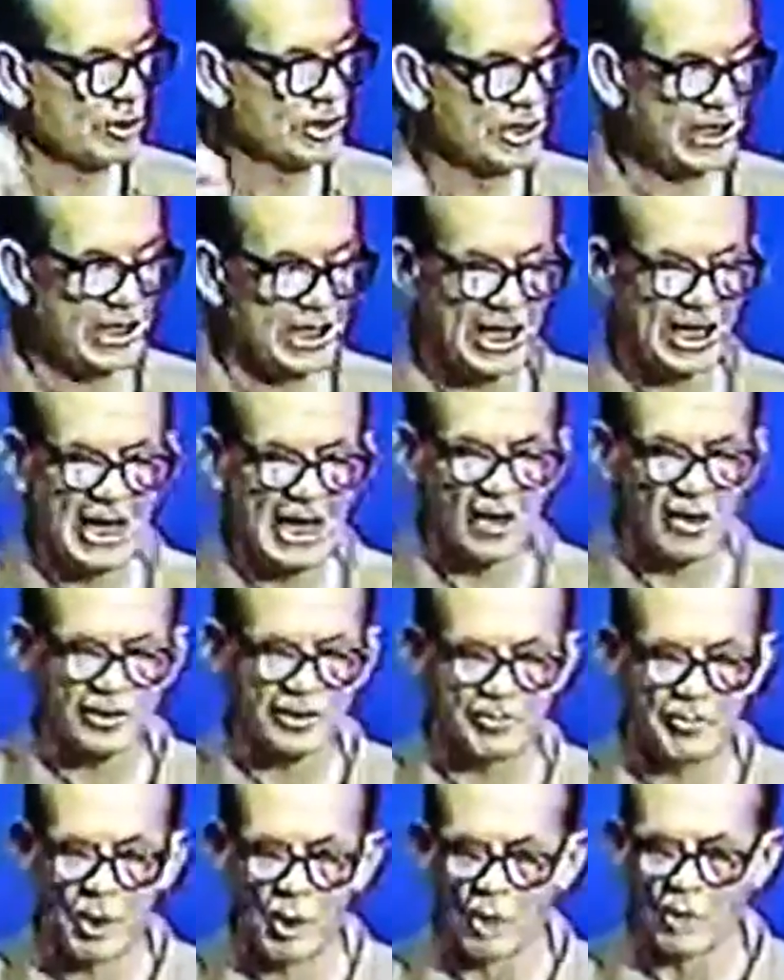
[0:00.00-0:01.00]
producing an
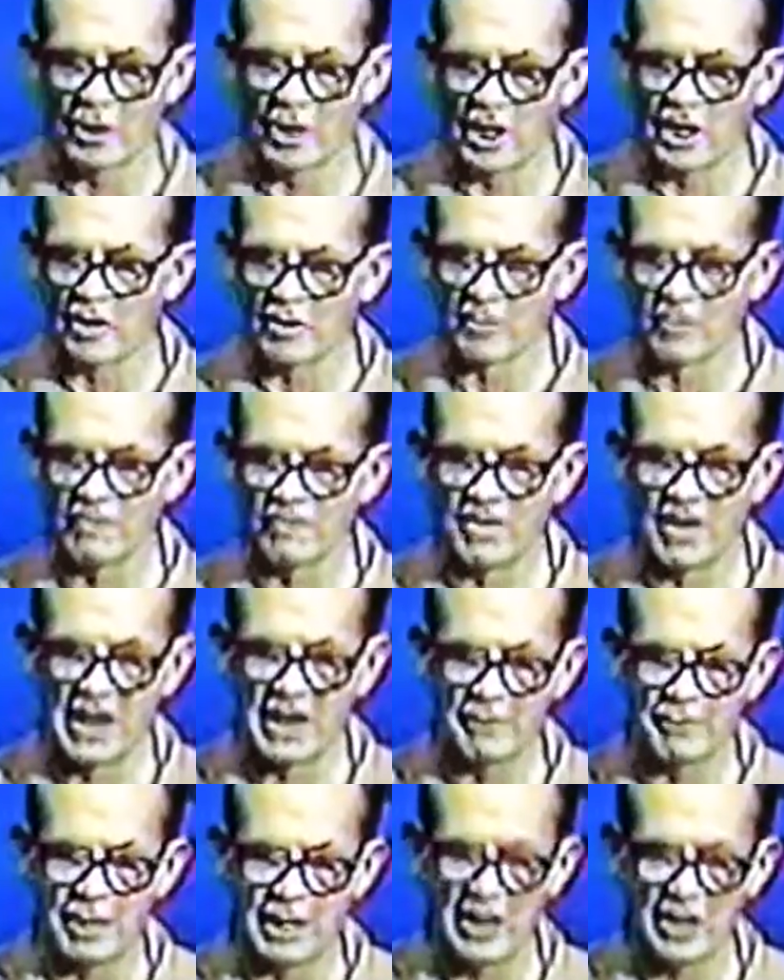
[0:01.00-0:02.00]
ounce more than 105
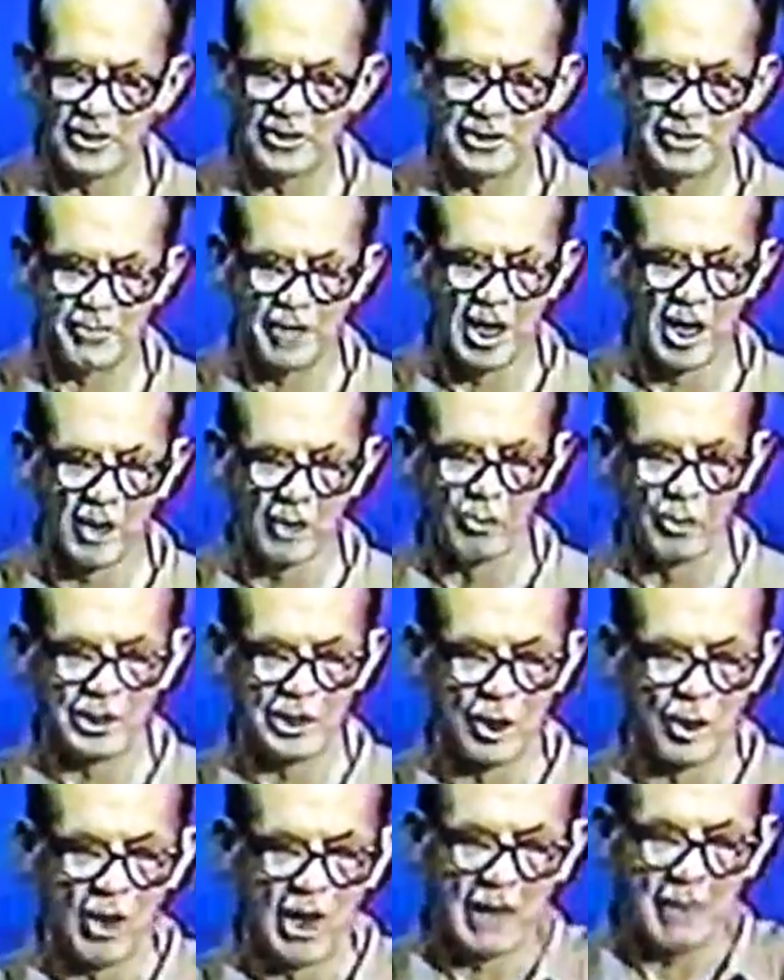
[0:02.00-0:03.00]
pounds, the bar
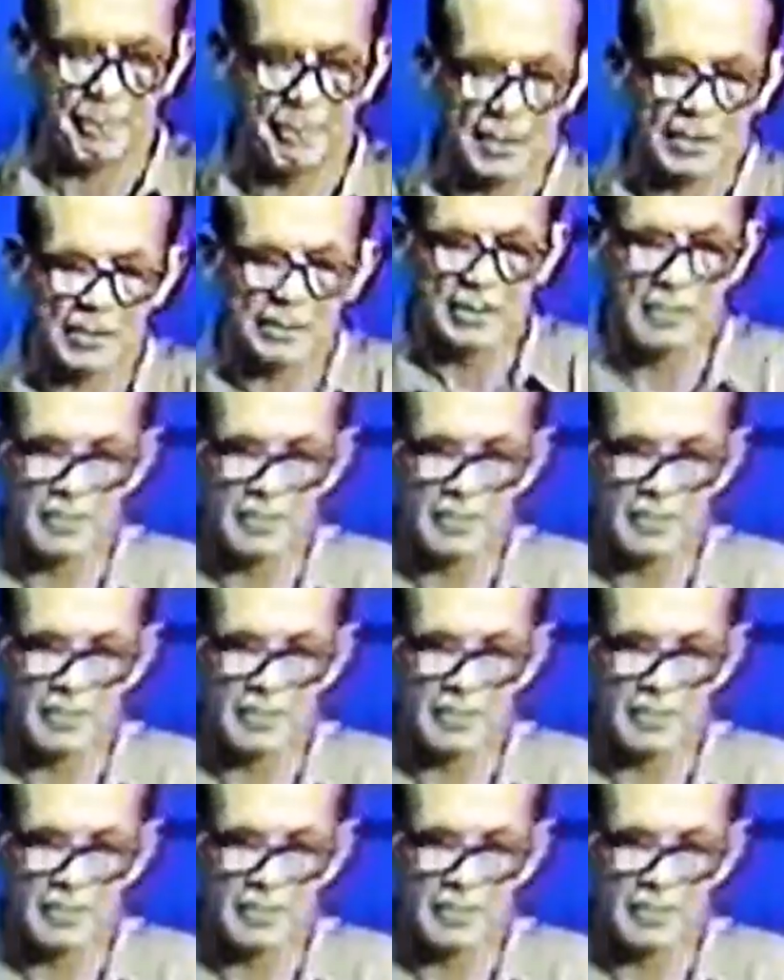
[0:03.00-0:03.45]
would go up.